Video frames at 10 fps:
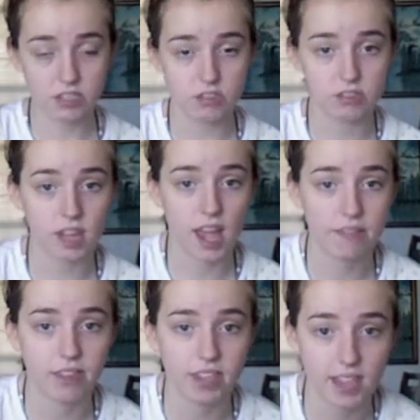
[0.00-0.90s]
he used to
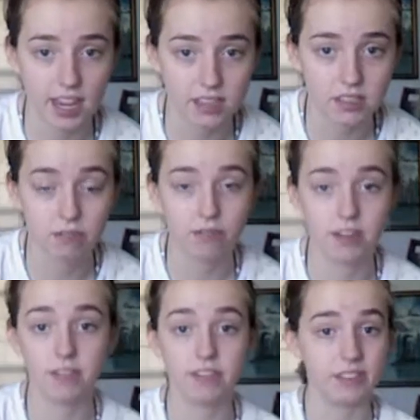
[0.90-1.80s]
have a gate in
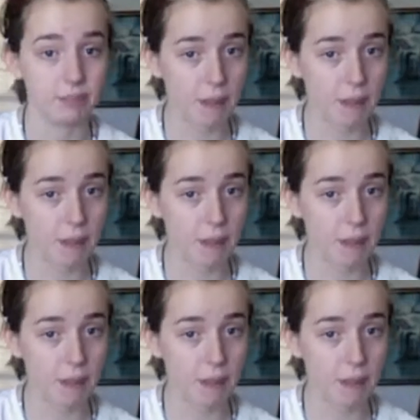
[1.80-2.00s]
front of his